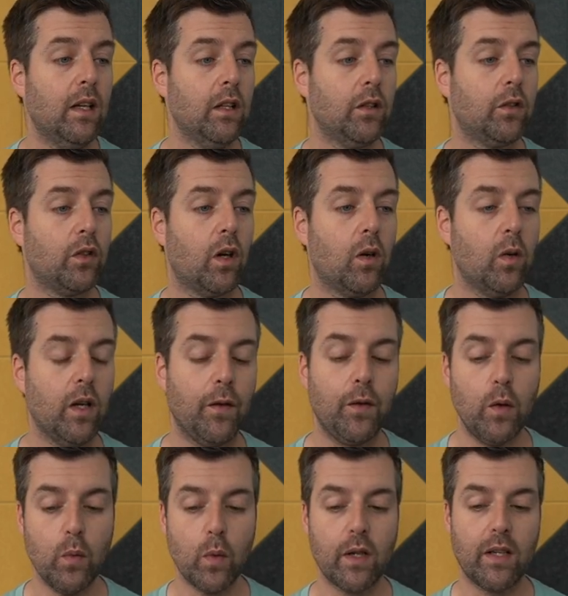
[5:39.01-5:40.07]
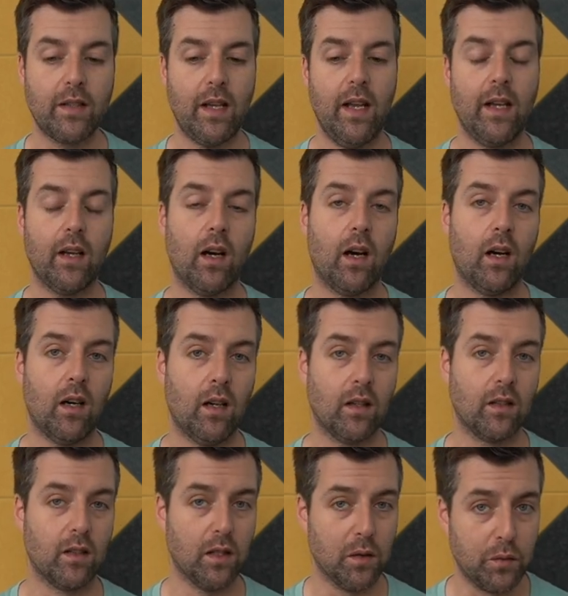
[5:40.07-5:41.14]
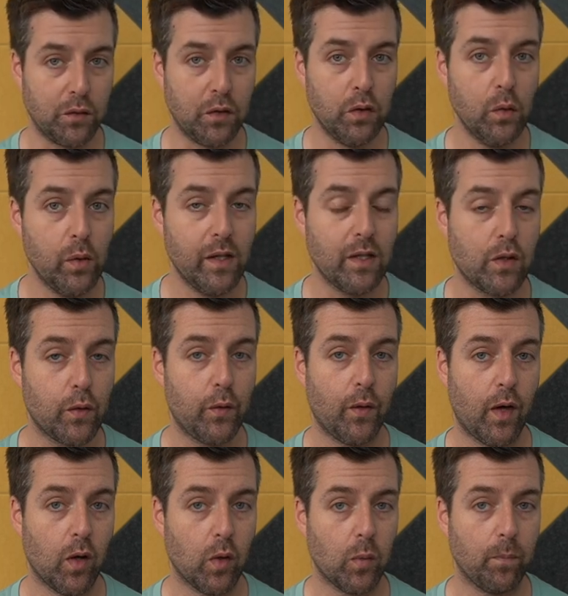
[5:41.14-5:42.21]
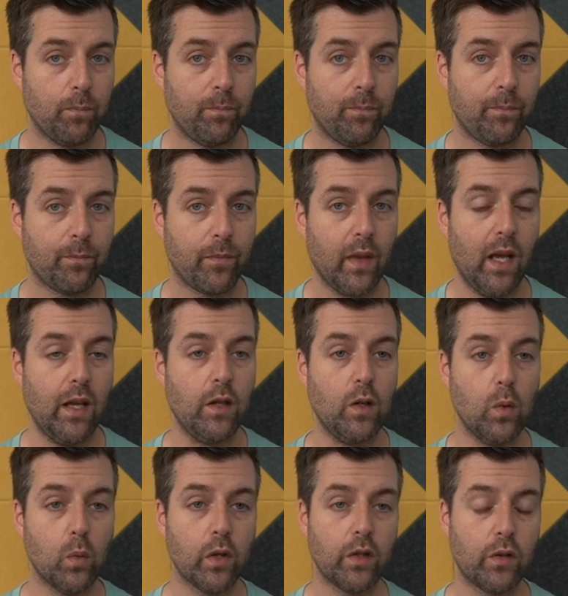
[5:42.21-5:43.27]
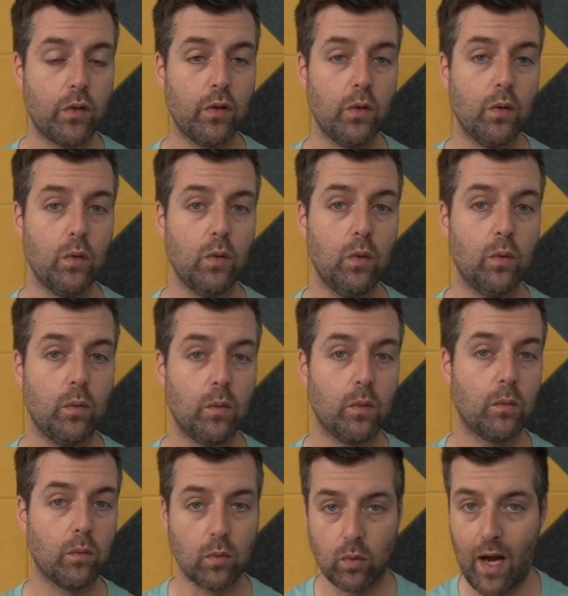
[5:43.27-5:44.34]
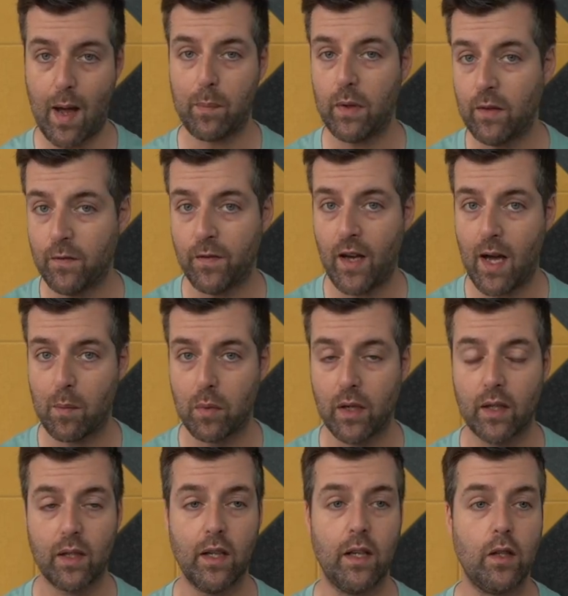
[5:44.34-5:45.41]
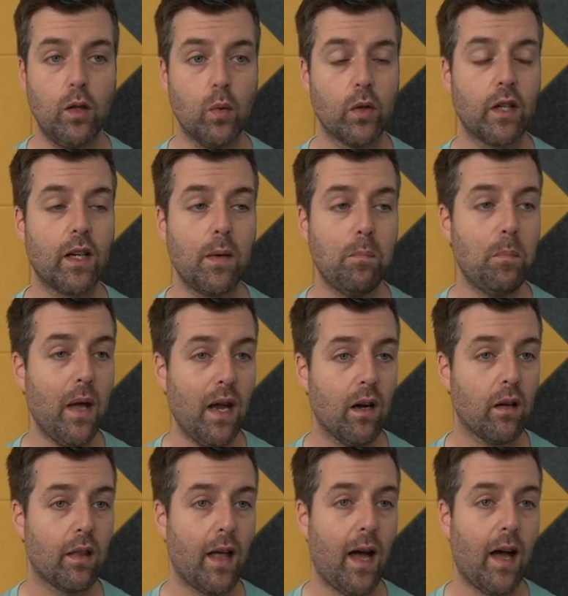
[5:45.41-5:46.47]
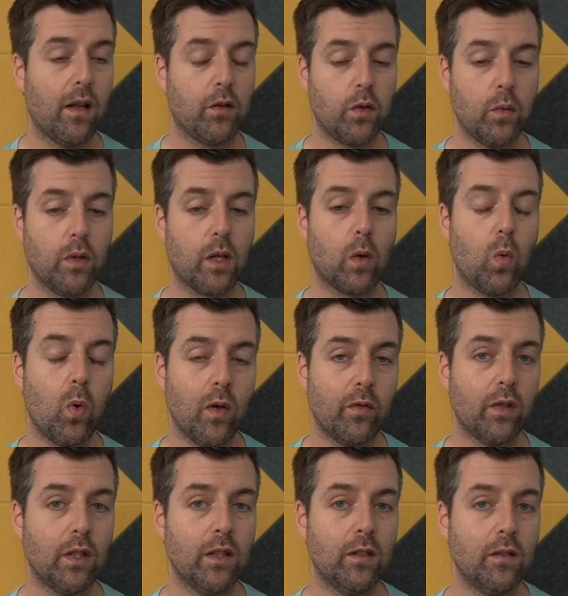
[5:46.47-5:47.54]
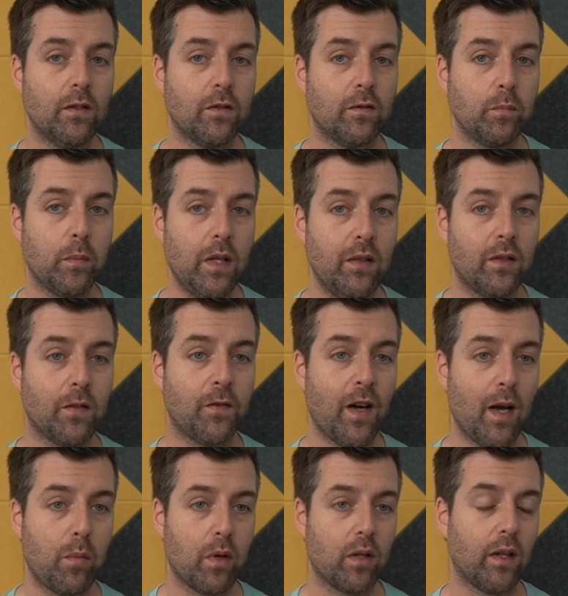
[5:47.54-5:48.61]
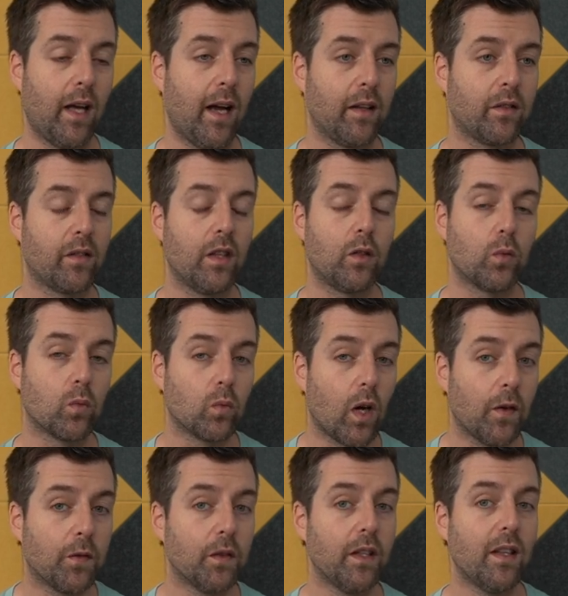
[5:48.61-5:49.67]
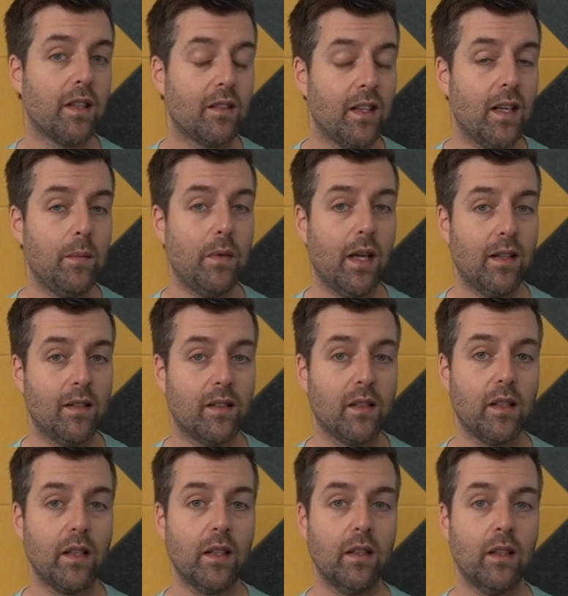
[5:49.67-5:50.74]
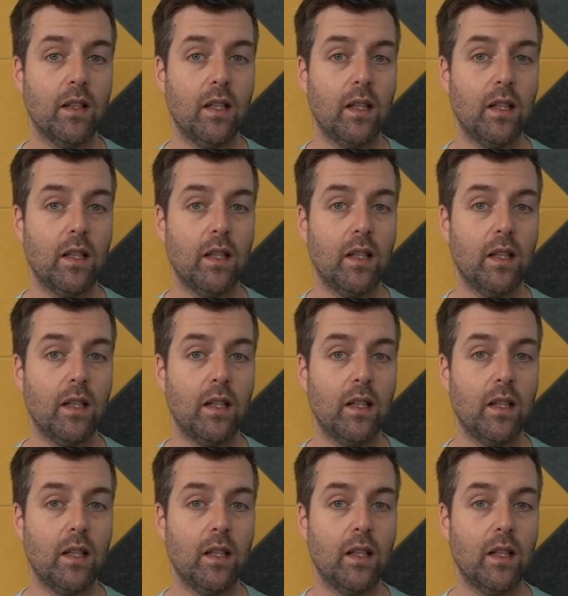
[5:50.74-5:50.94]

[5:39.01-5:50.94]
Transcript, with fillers: So if you were to take a hunk of 2-inch foam and you were to wrap it in fabric and you were to compare that to an equivalent piece of fiberglass that's roughly the same density,